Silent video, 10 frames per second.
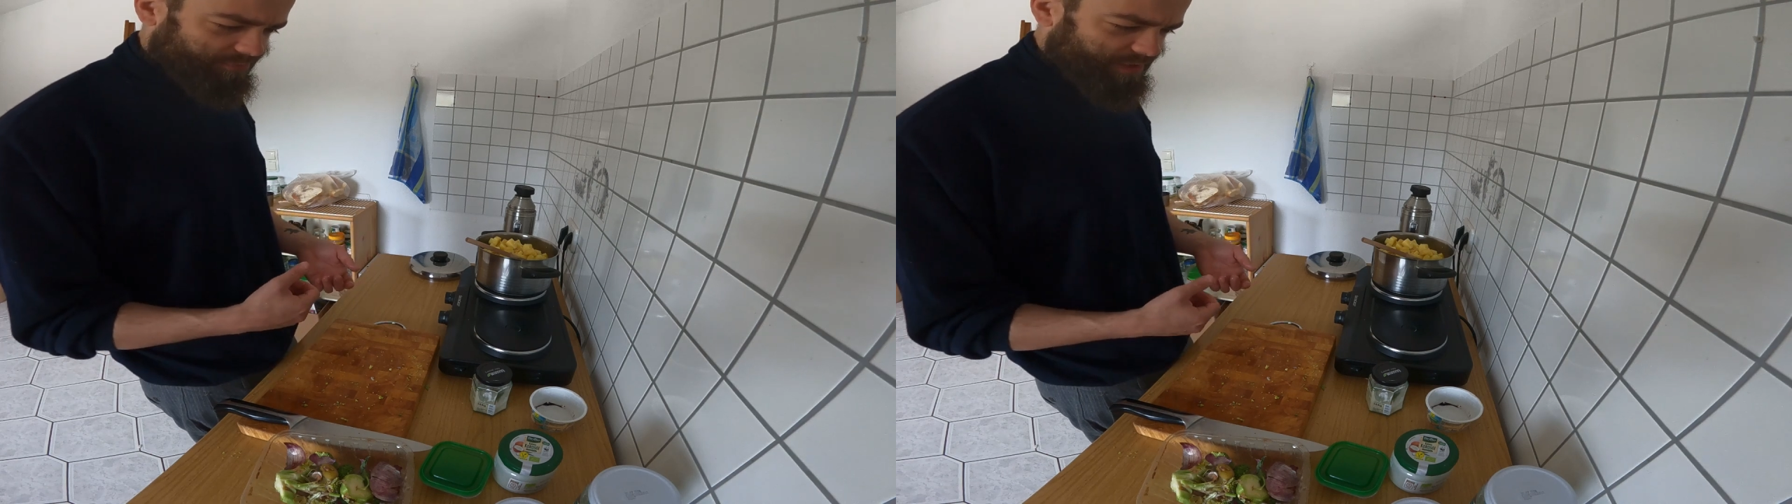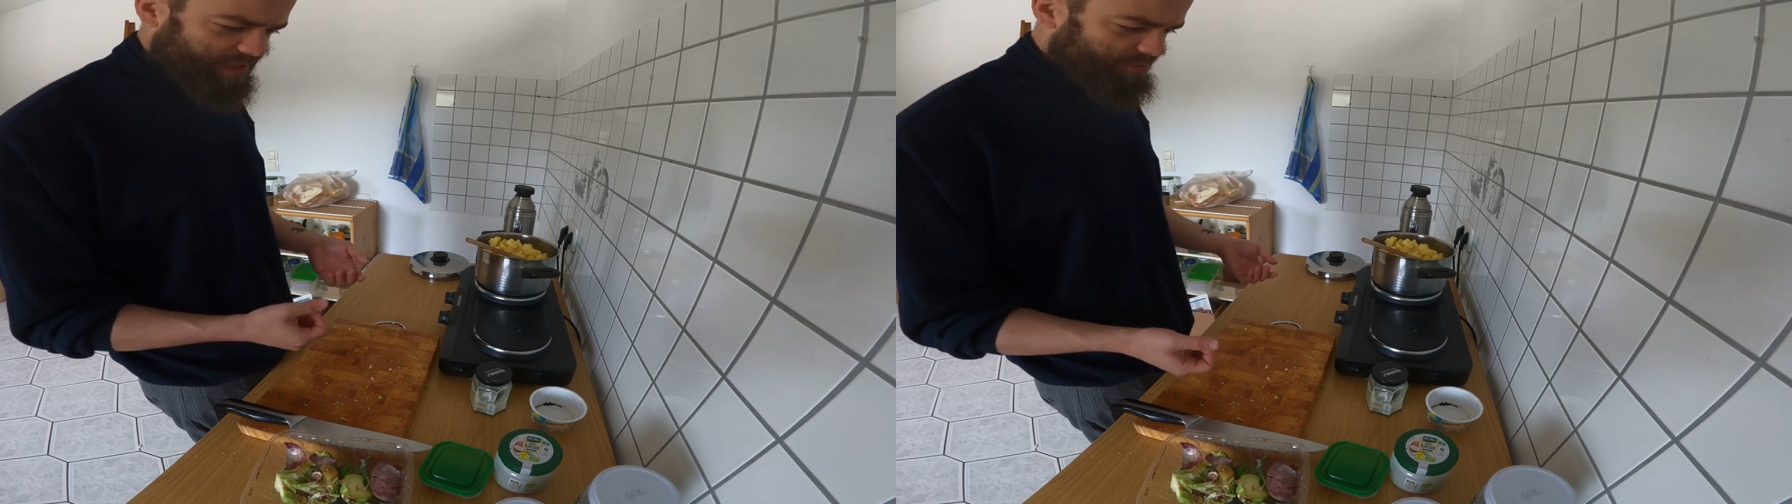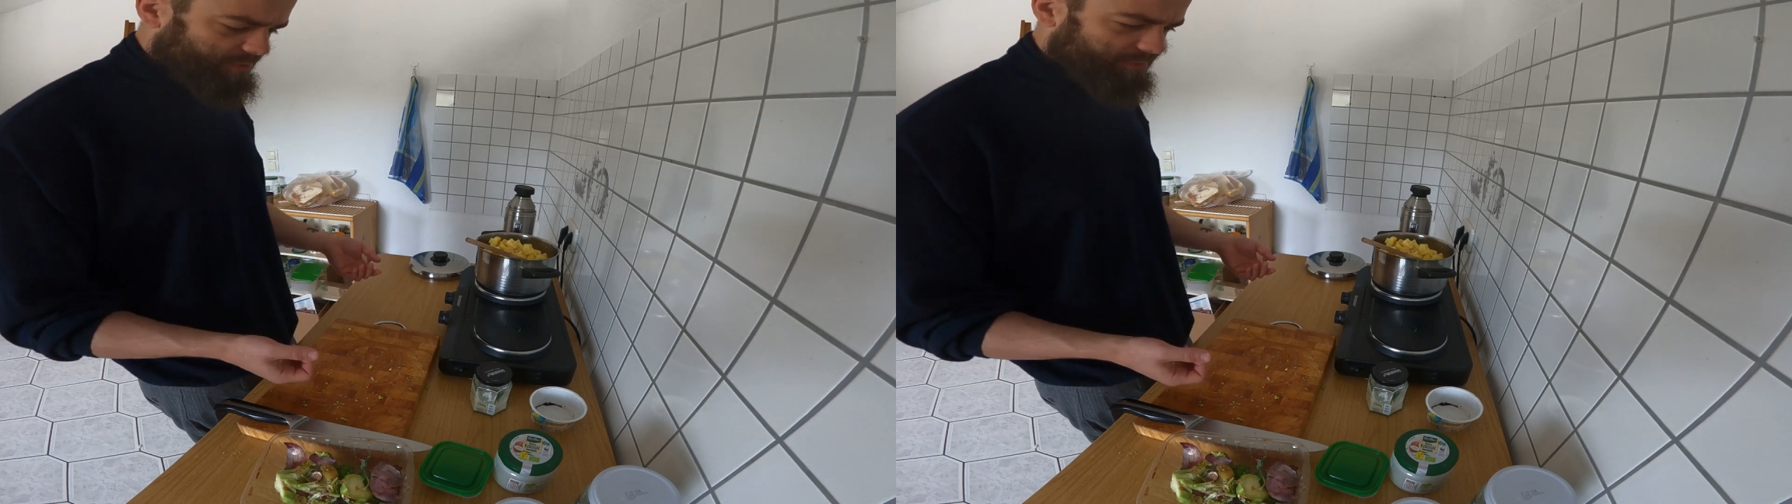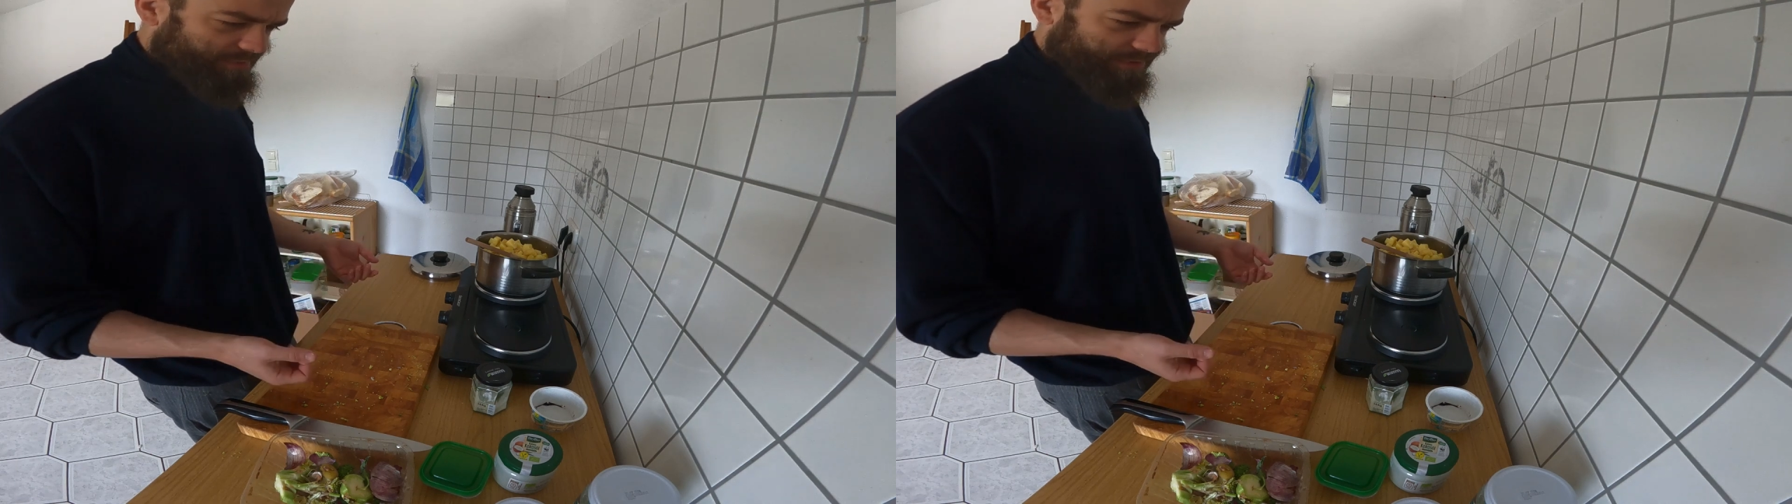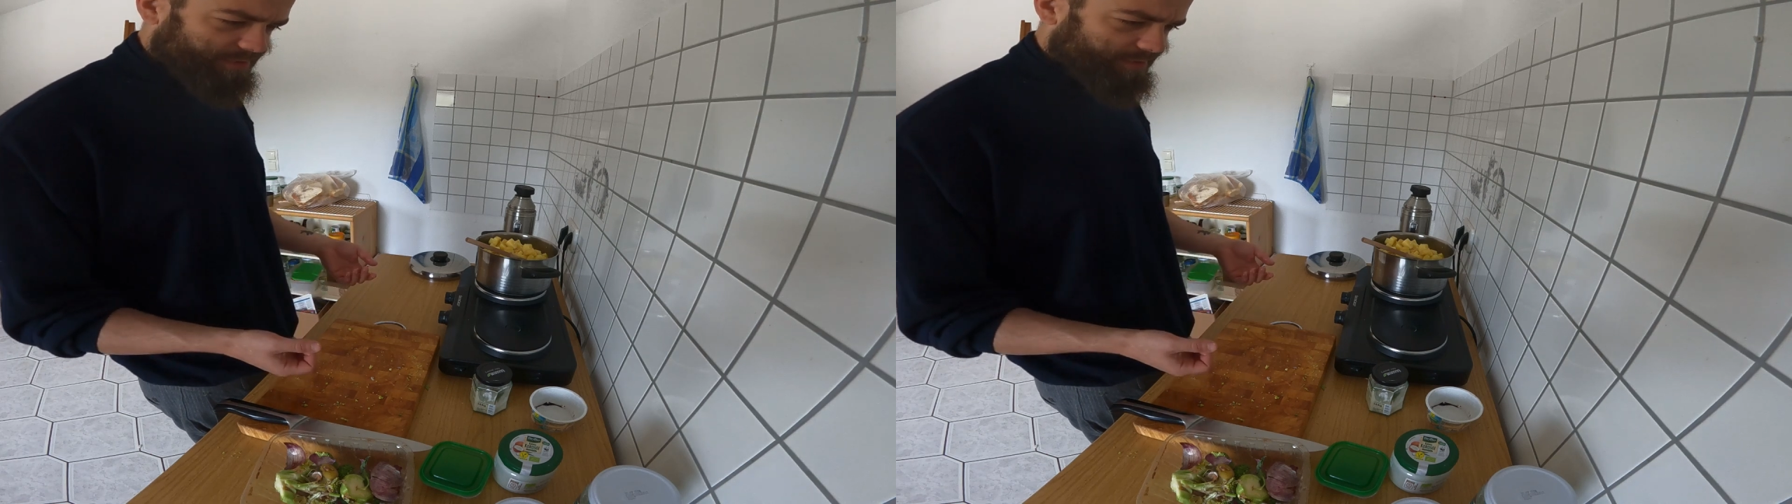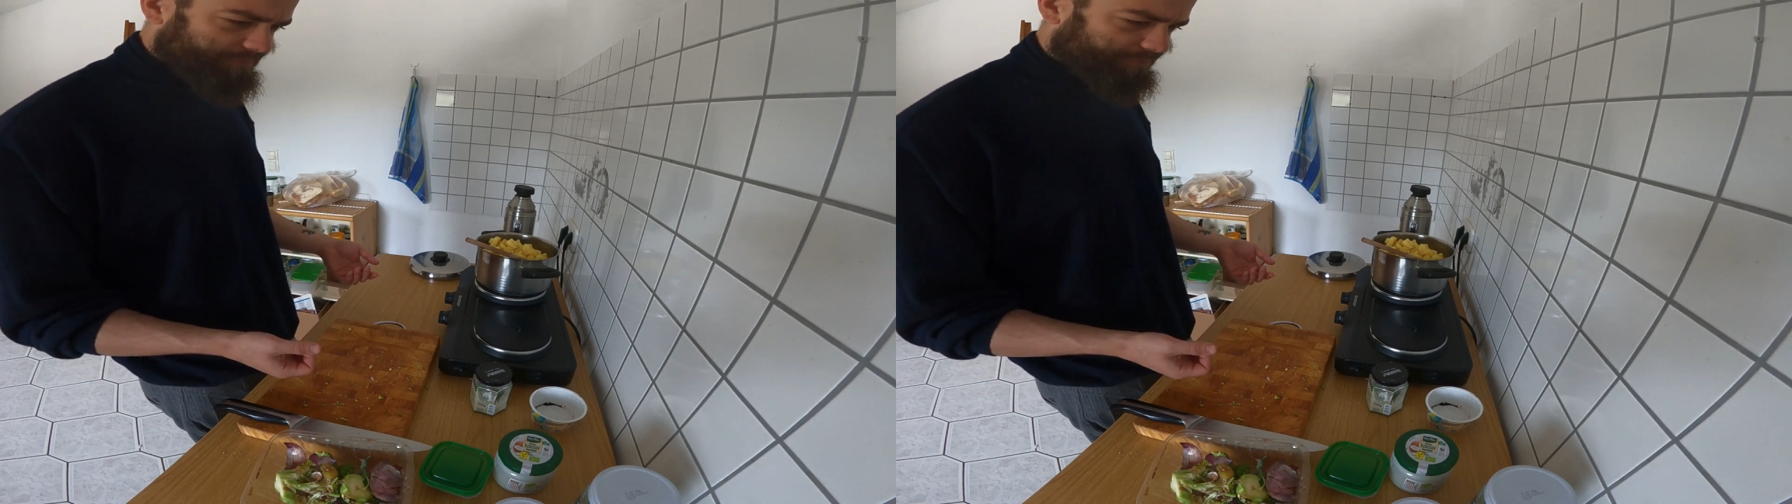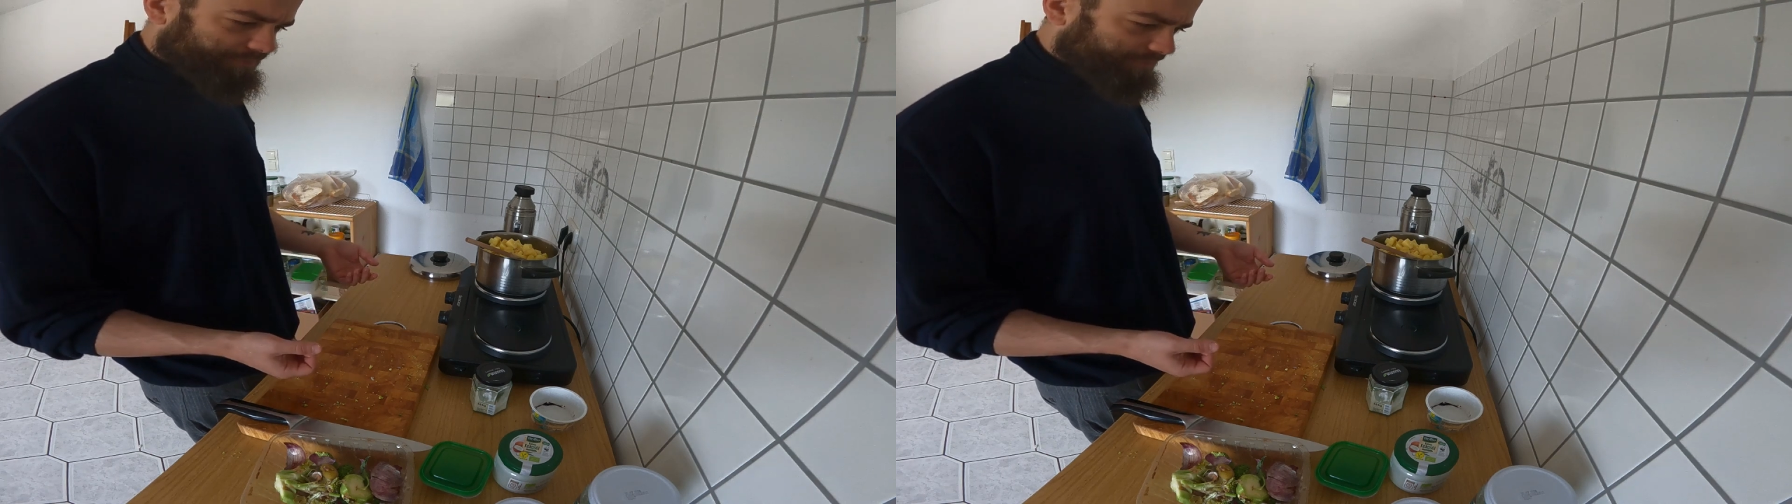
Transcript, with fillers: really nervous,